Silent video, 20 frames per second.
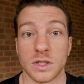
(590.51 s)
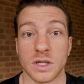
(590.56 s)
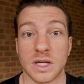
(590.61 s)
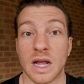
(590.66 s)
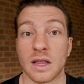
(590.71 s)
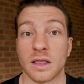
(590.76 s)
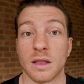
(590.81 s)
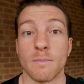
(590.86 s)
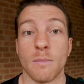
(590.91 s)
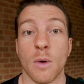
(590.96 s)
to
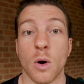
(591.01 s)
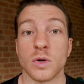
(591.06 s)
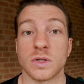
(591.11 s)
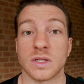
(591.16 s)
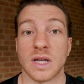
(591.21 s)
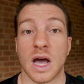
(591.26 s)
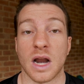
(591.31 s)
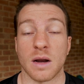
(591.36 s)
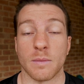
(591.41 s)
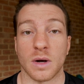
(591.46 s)
get the
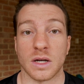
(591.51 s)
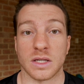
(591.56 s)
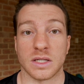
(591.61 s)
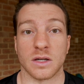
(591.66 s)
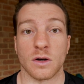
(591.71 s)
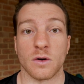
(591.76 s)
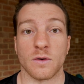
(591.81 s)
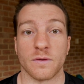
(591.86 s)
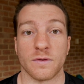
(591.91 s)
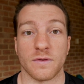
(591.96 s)
most out of
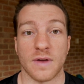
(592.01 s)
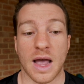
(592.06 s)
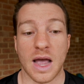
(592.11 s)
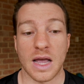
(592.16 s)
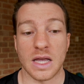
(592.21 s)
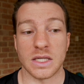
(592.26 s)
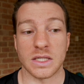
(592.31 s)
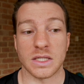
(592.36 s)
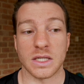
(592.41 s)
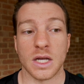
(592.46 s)
myself
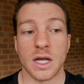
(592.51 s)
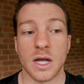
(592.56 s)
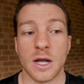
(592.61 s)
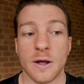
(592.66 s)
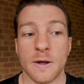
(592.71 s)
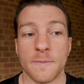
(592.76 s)
as